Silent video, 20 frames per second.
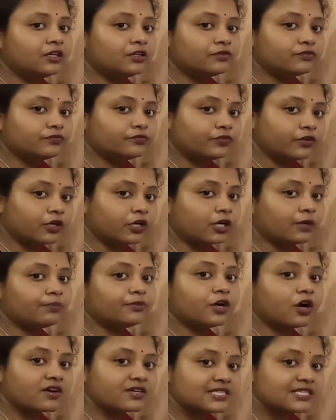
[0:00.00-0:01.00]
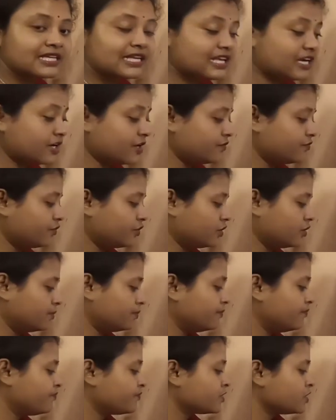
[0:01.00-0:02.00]
verb, the auxiliary verb.
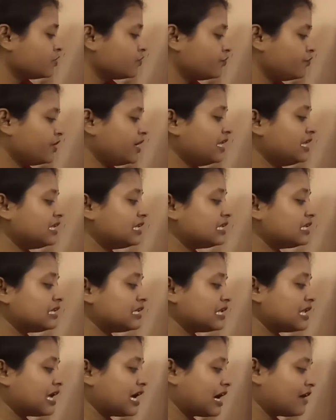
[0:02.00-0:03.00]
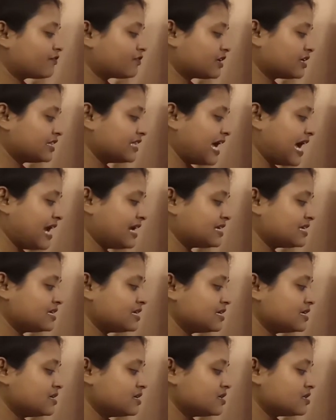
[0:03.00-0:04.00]
Will. After that,
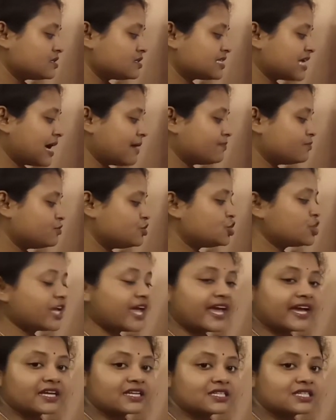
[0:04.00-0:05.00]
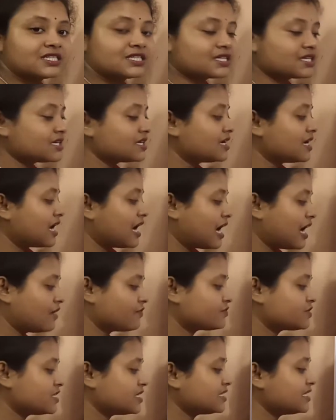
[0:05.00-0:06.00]
subject.
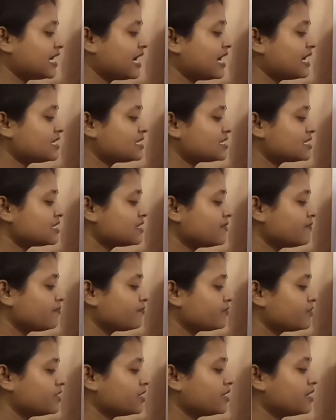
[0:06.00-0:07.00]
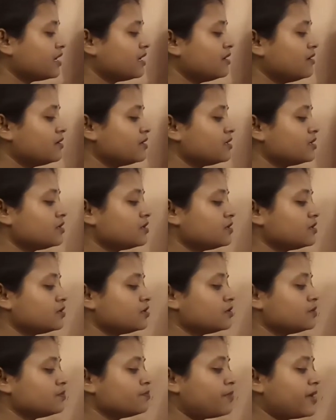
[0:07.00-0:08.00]
After that, the
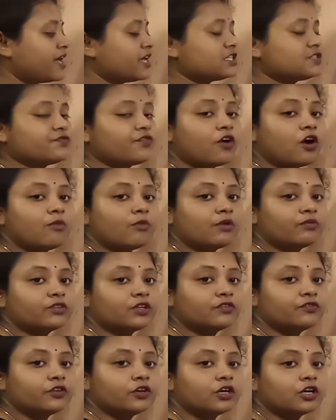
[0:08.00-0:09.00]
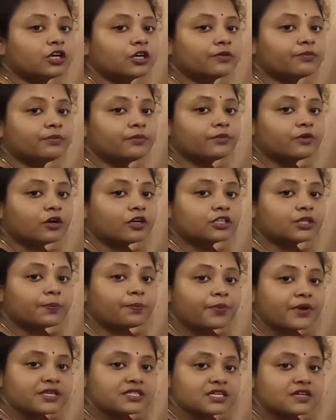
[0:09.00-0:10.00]
base form of the verb or the
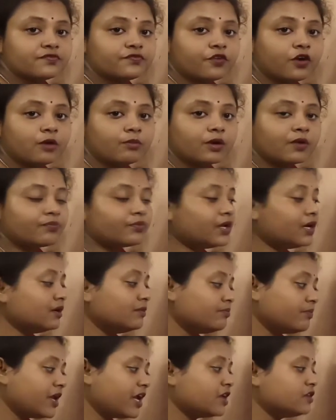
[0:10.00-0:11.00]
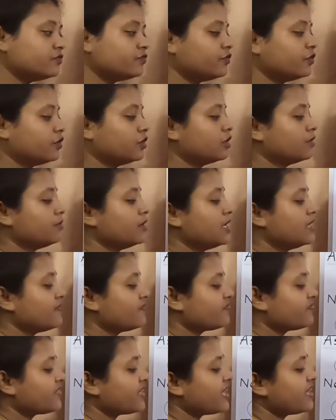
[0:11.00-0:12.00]
present form of the main verb.
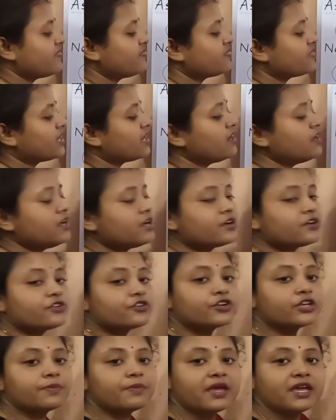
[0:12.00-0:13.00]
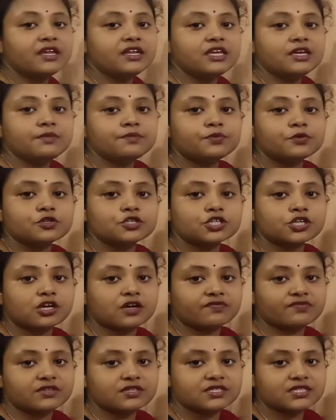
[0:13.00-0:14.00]
Then the remaining portion
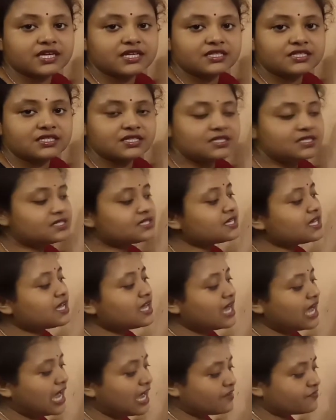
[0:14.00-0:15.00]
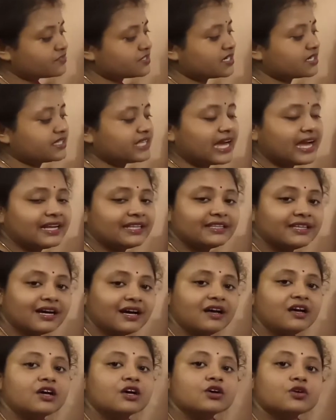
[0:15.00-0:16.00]
of the sentence. After that, the
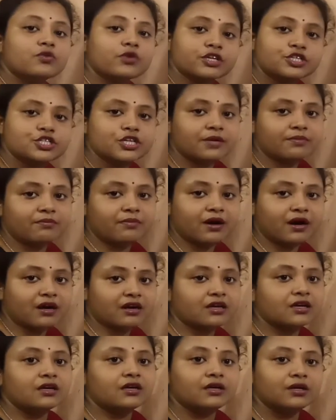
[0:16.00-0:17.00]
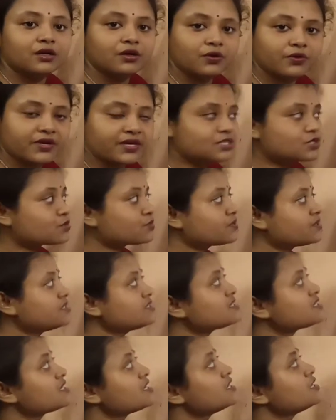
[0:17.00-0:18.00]
question mark. Okay,
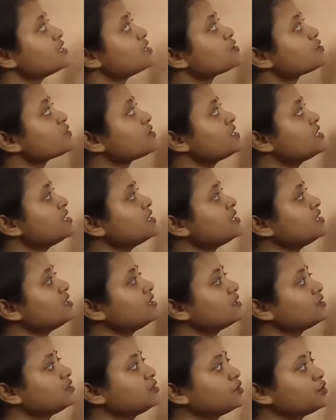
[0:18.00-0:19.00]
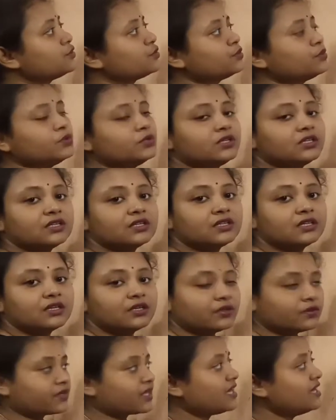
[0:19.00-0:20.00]
students. So here the rule.
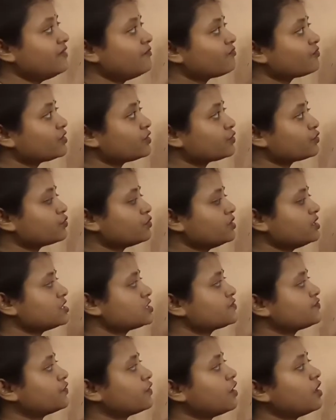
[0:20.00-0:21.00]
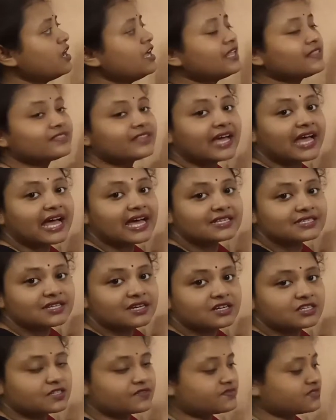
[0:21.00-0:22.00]
Okay, the rule is for the
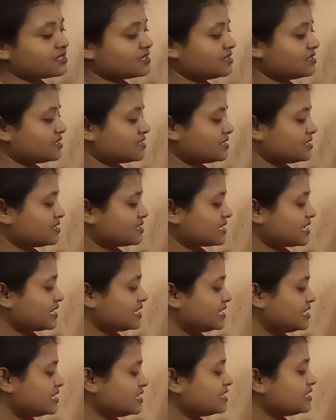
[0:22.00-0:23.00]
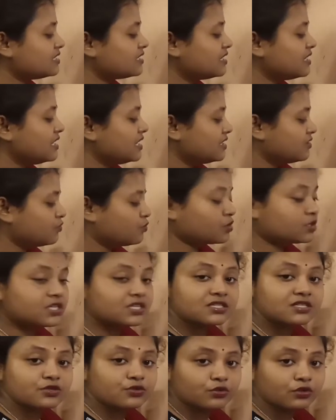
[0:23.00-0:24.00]
assertive sentence. And here, what is
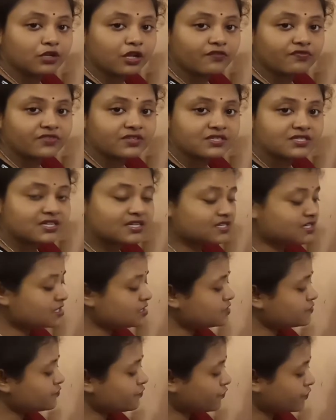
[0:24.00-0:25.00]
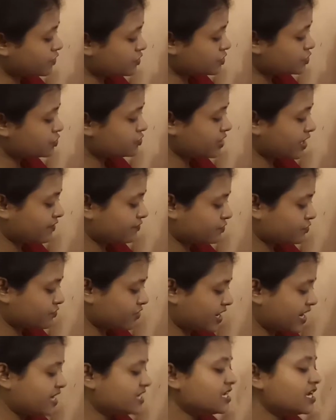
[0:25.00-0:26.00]
the rule of this sentence? First, you have to
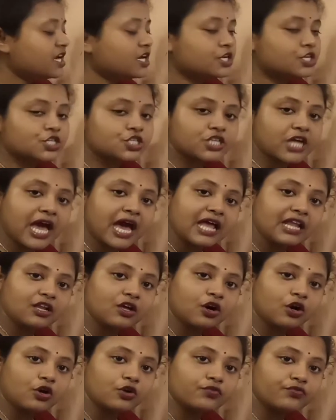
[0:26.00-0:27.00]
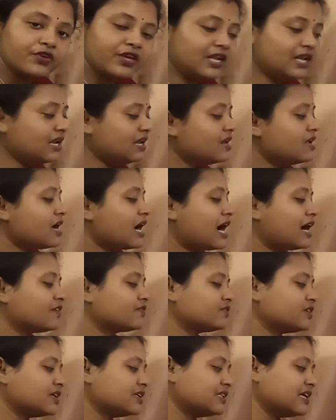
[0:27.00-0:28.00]
write shall or will.
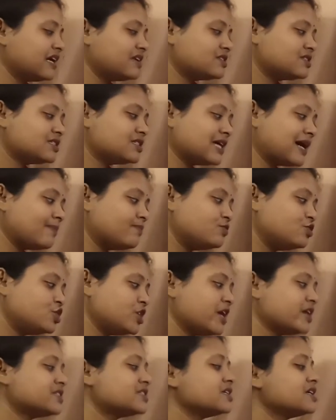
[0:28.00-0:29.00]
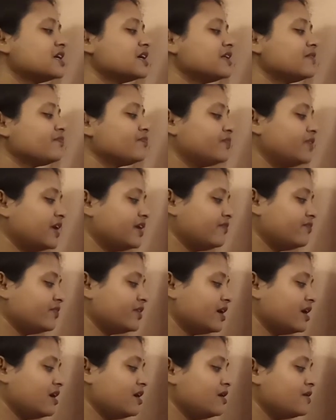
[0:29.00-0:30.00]
After that, subject. Then
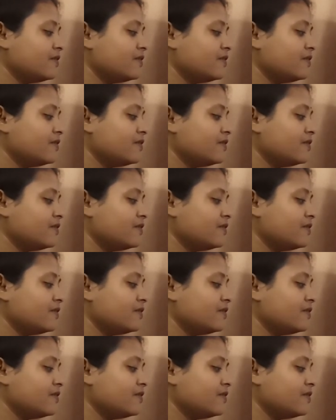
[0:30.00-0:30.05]
the